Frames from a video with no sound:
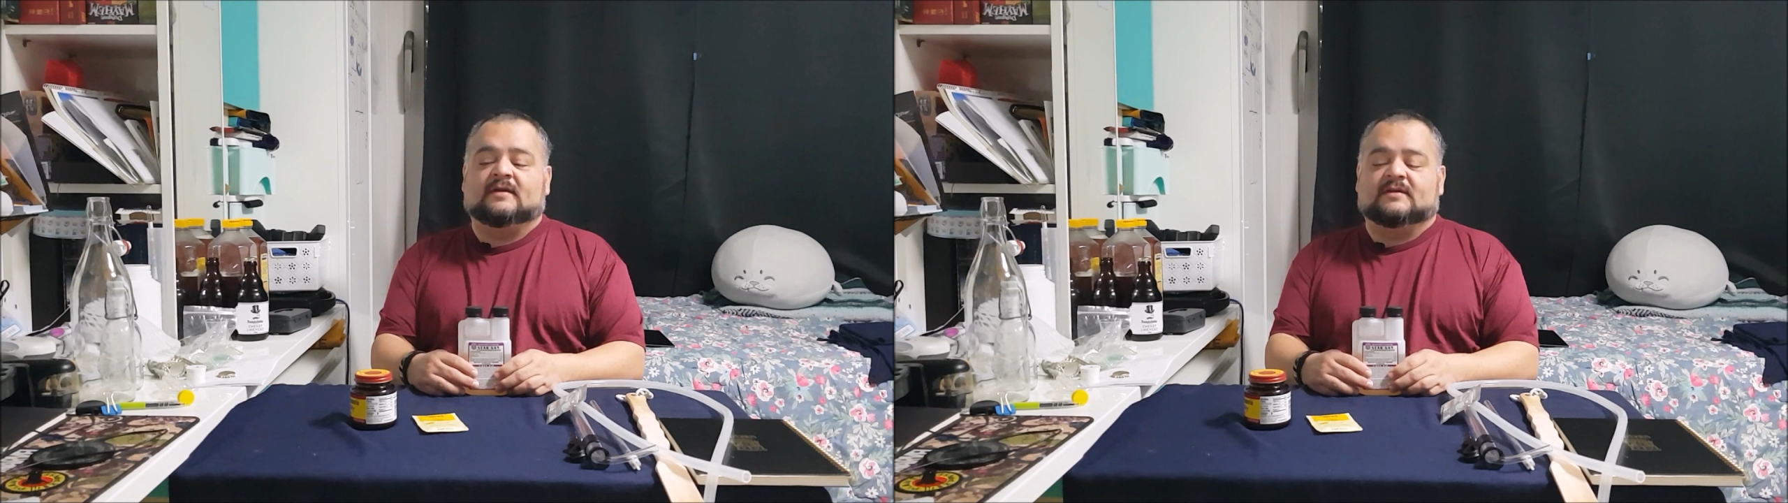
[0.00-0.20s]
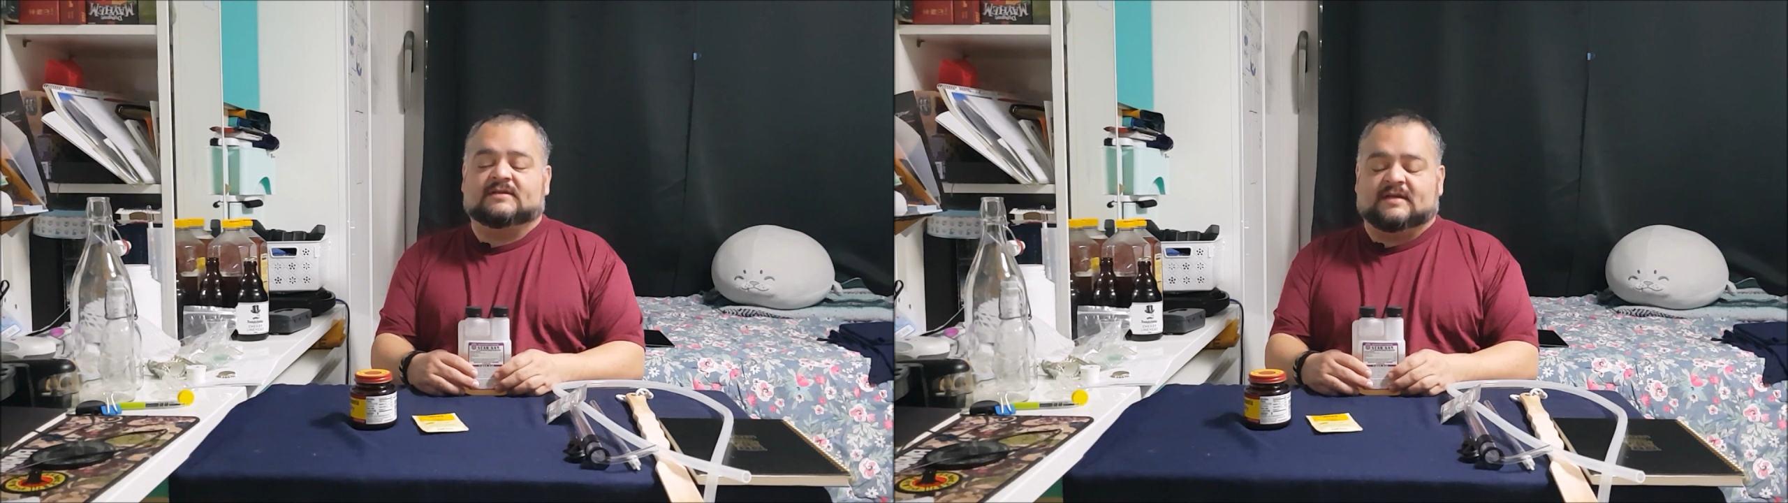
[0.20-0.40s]

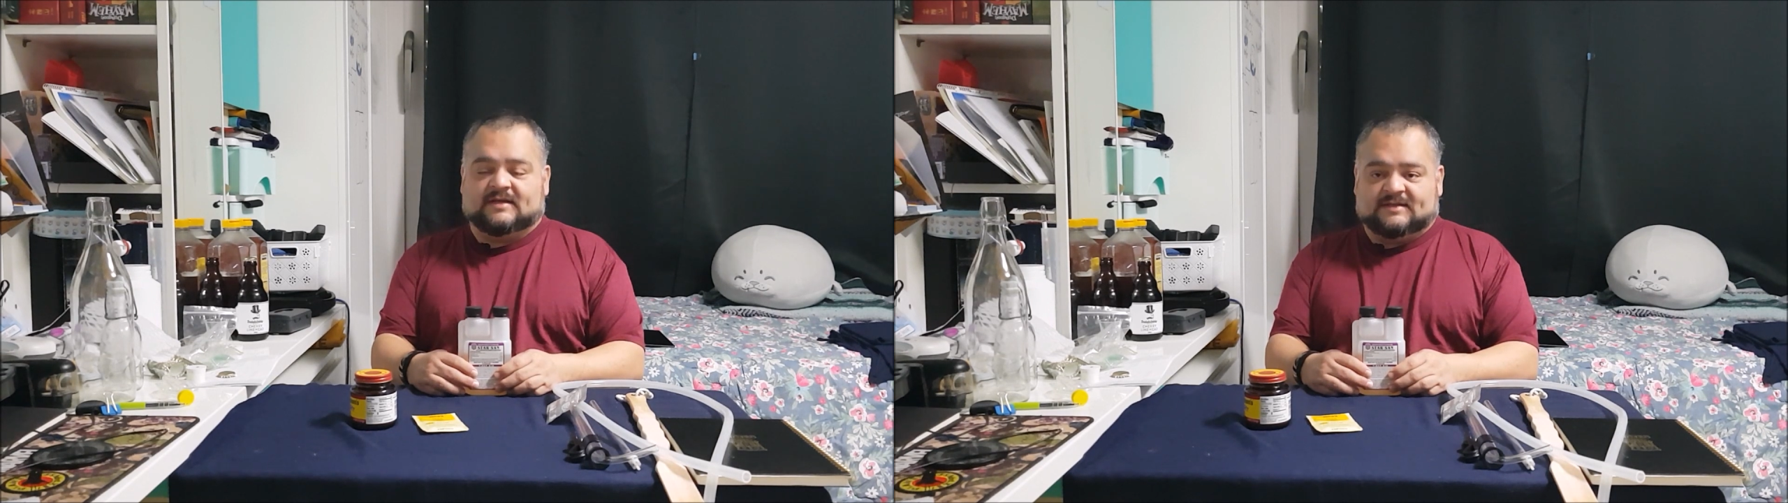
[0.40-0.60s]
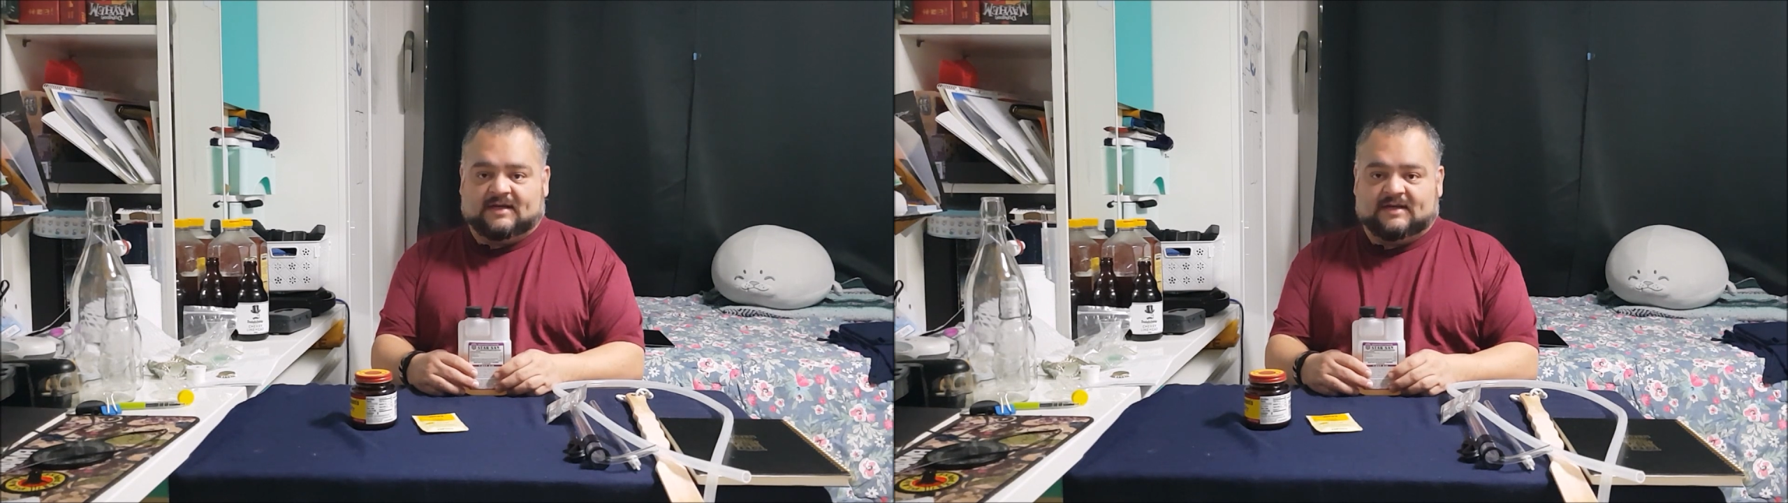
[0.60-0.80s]

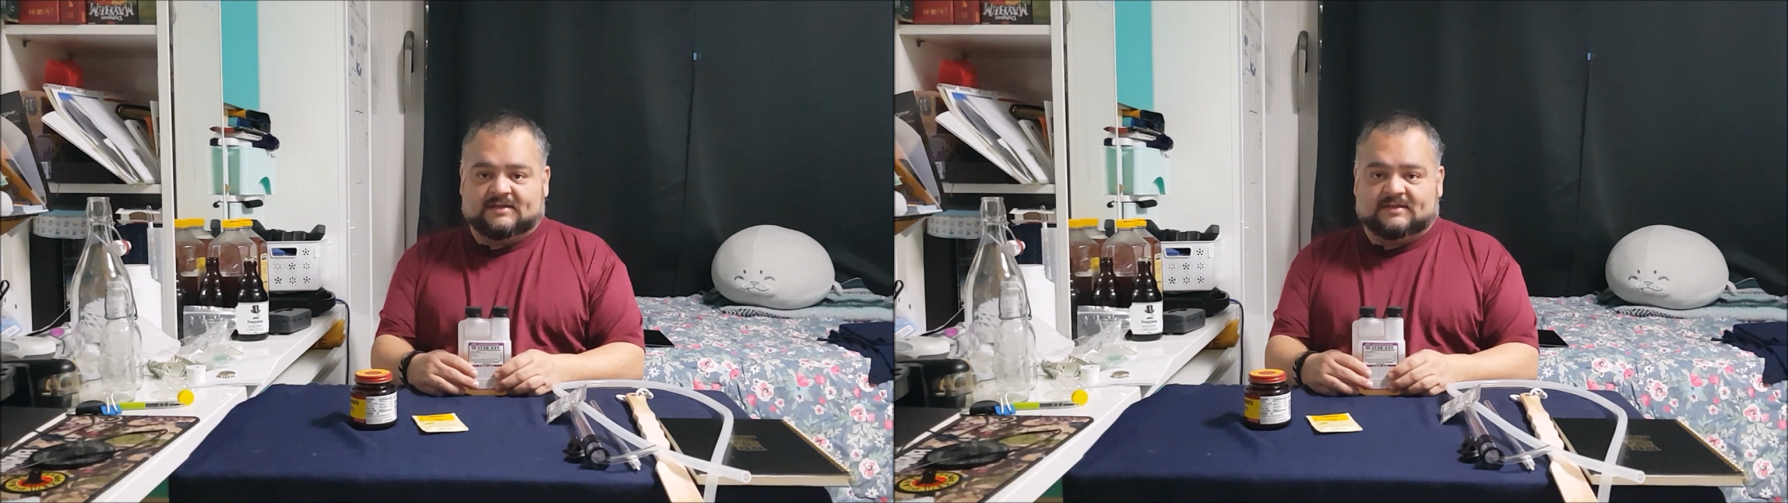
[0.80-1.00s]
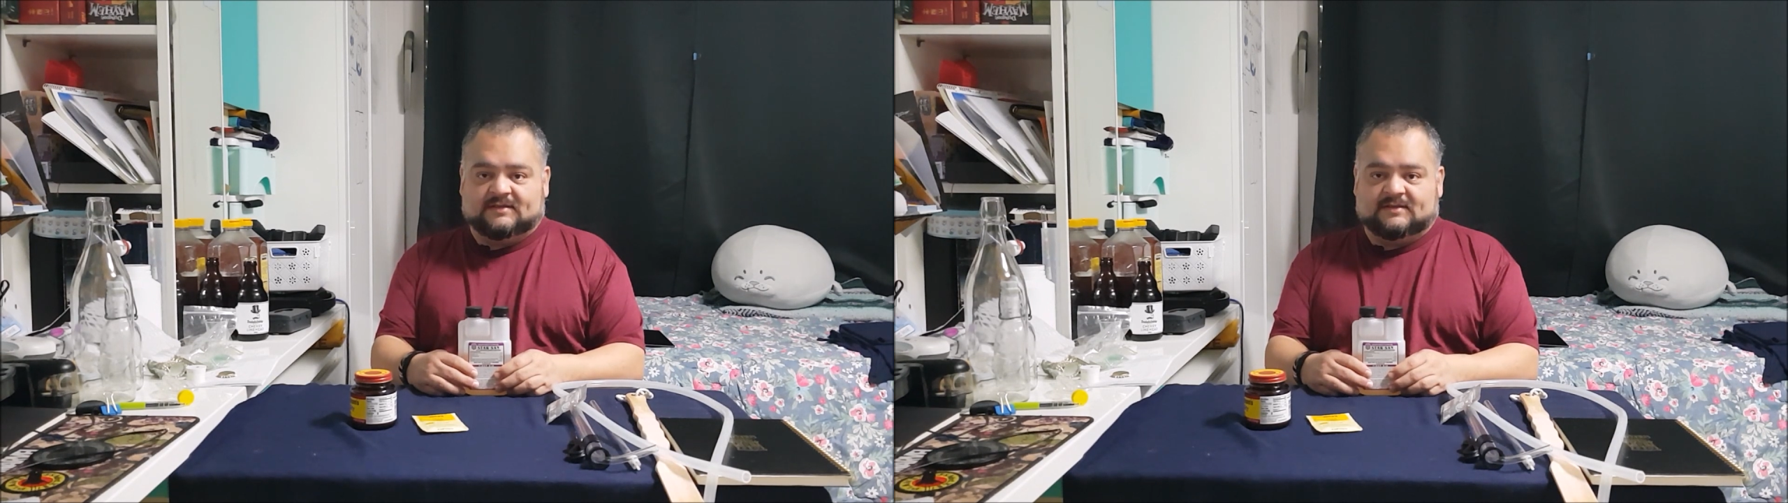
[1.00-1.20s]

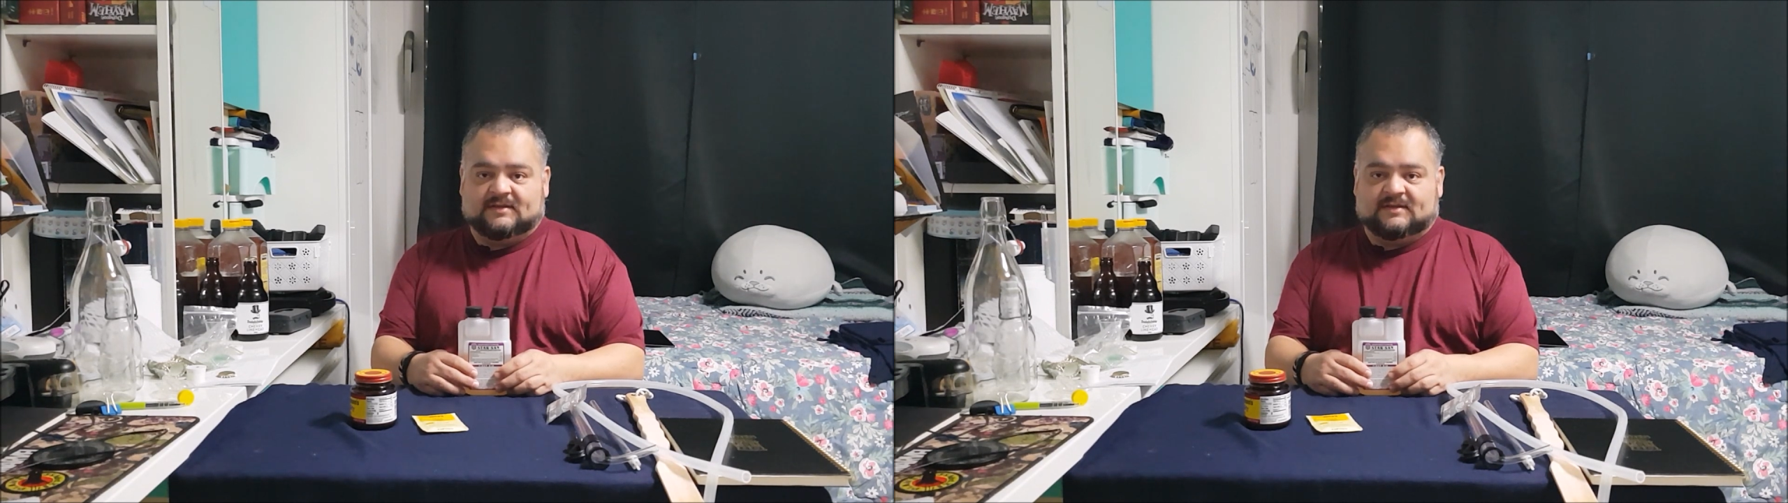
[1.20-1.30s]
sanitized